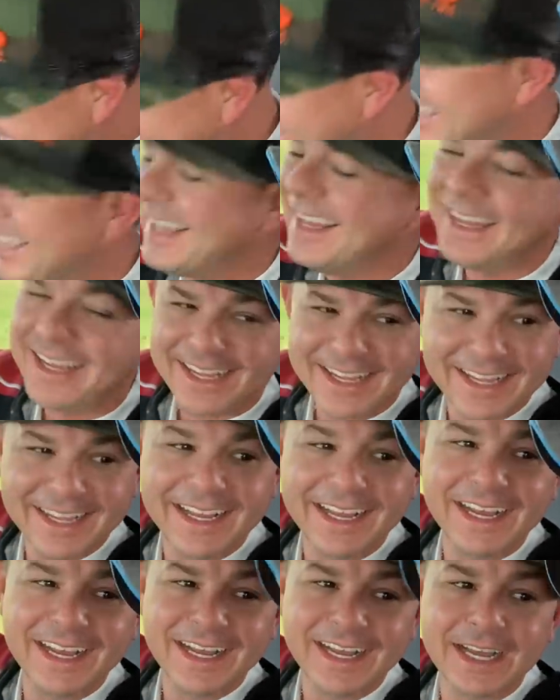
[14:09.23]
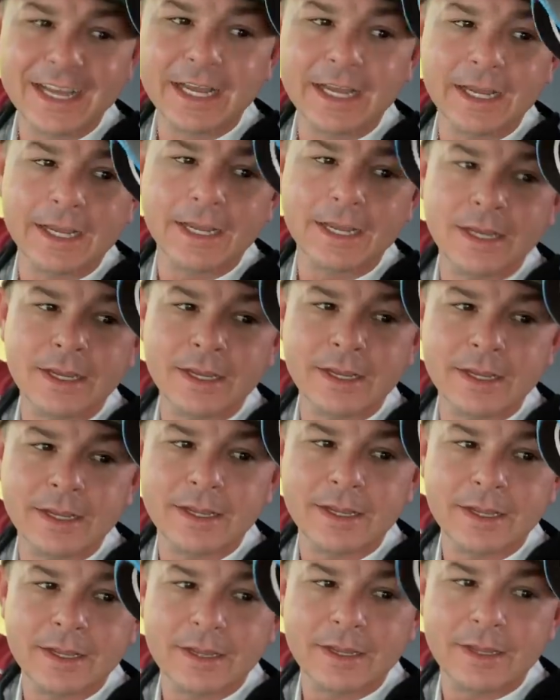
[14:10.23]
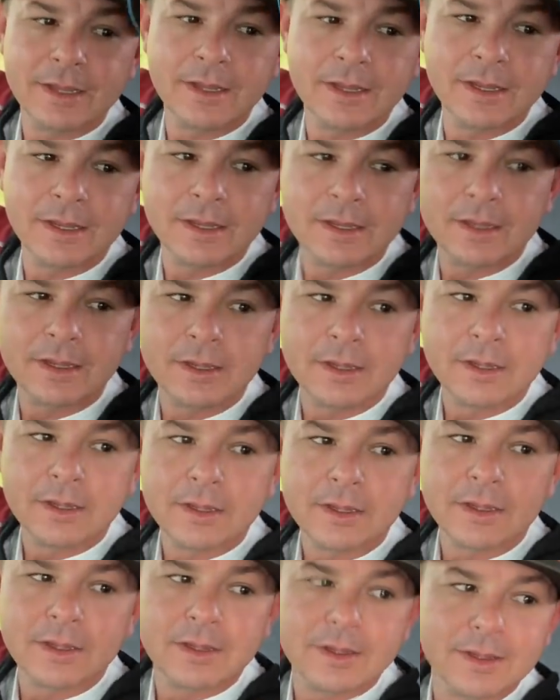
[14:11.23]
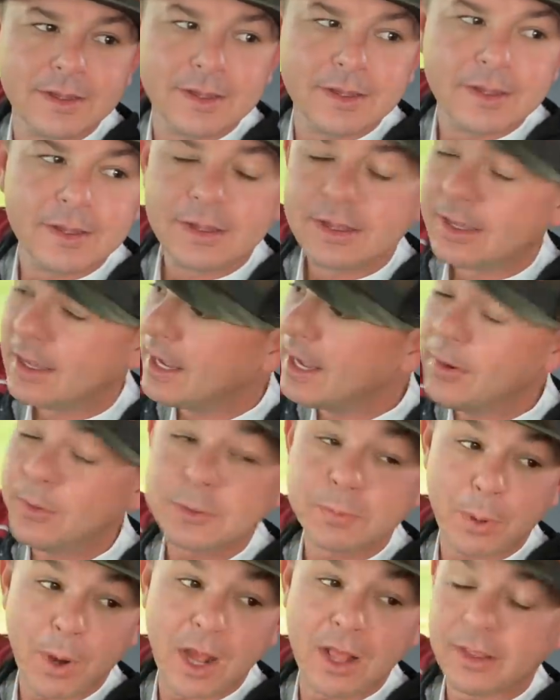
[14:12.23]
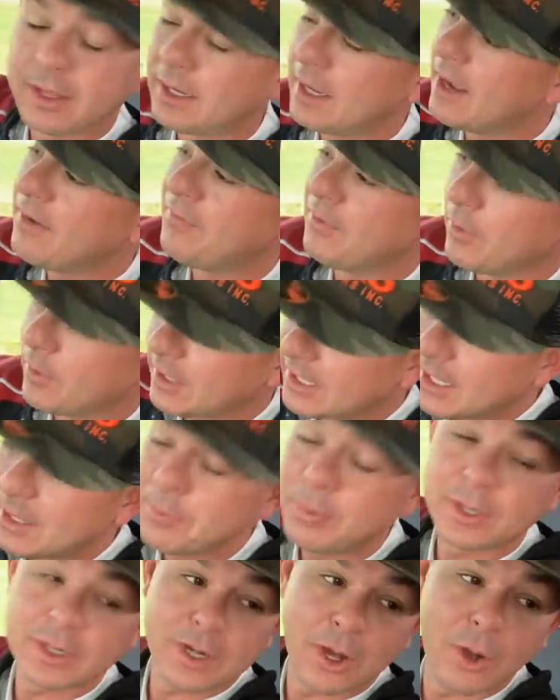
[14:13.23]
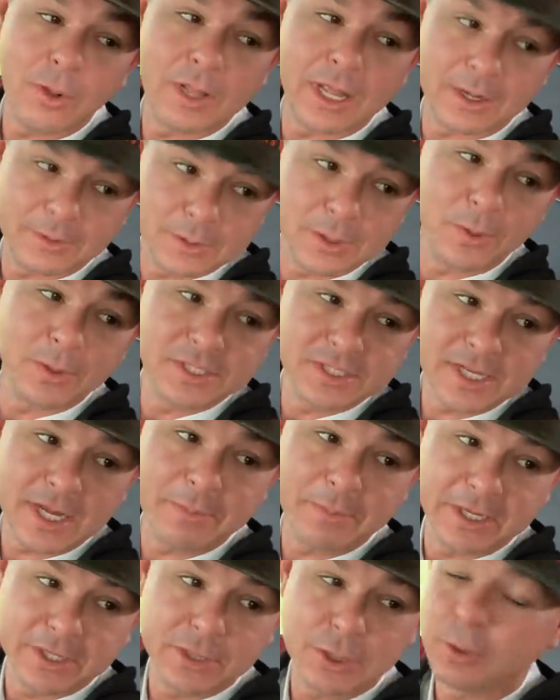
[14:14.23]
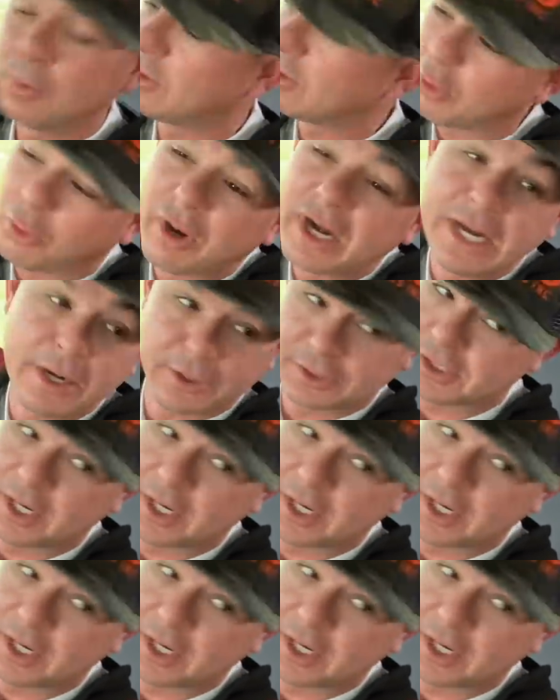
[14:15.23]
372.9, and right then to put a hole out. They shut me off, but it was probably if it didn't put the hole out, it was going 72-3 or